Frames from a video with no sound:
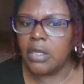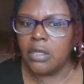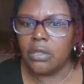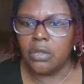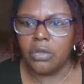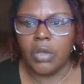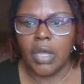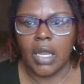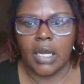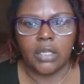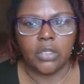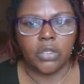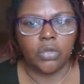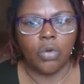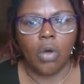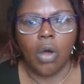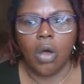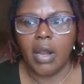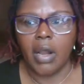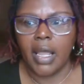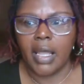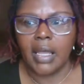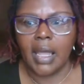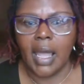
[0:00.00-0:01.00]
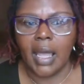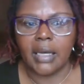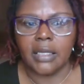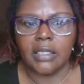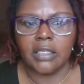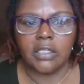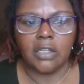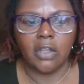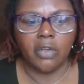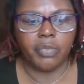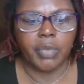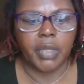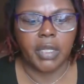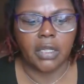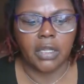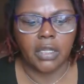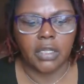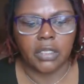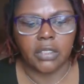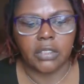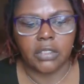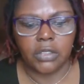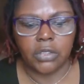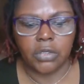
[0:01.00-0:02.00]
You got to do all that kind of stuff,
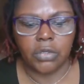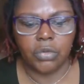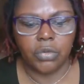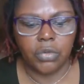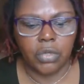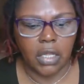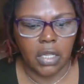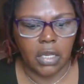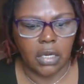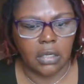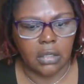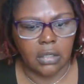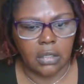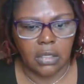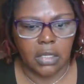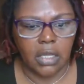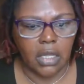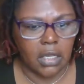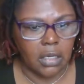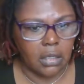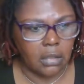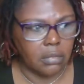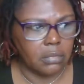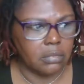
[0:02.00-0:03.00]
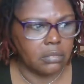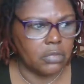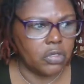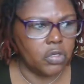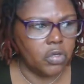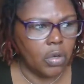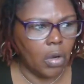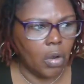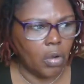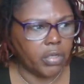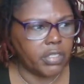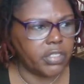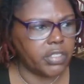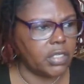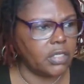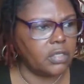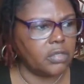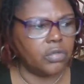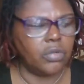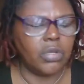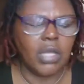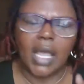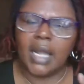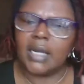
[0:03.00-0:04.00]
because you can get, you know, it's,
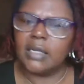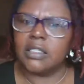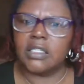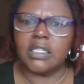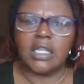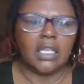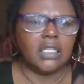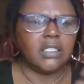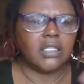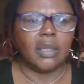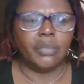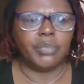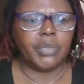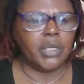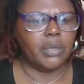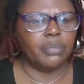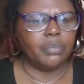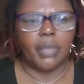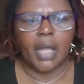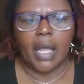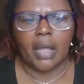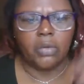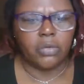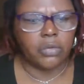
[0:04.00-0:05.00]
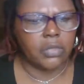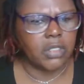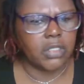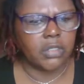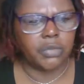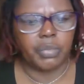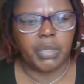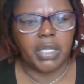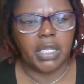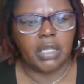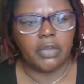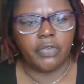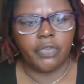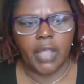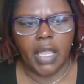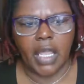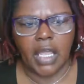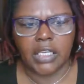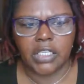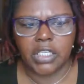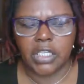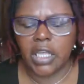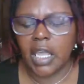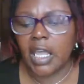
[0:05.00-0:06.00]
you got to say something about it's being for
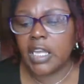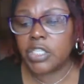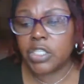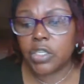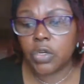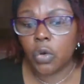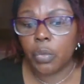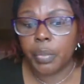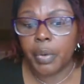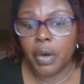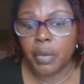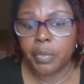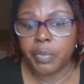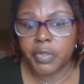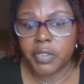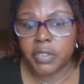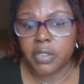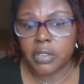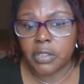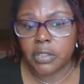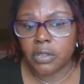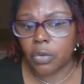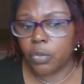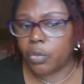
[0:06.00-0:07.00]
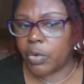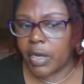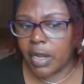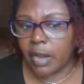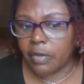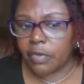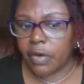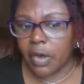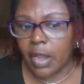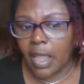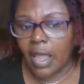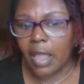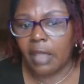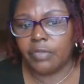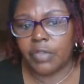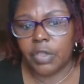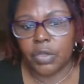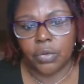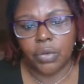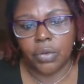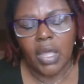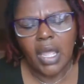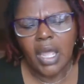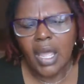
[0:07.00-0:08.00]
educational purposes or whatever have
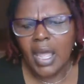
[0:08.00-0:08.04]
you.